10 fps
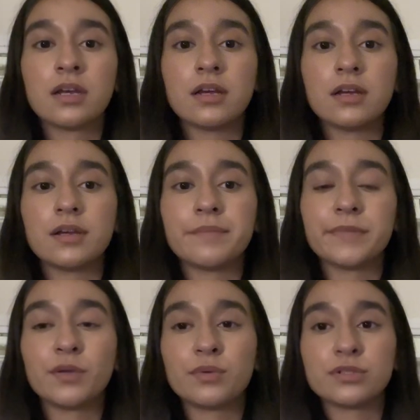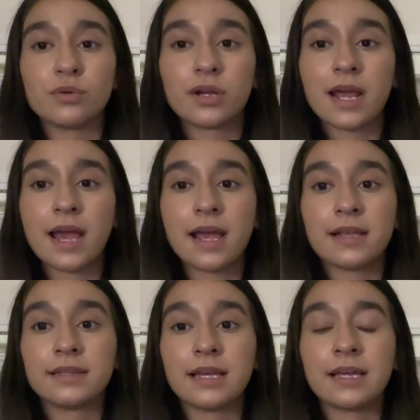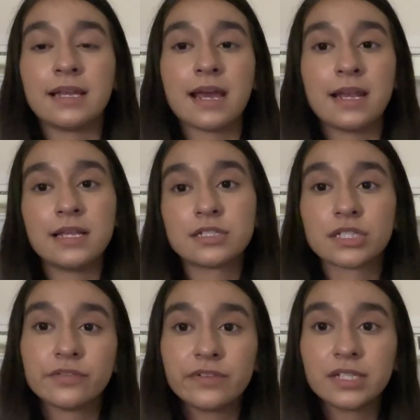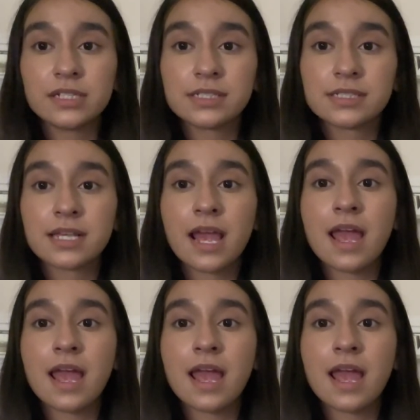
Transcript: um, the resort had like a nanny service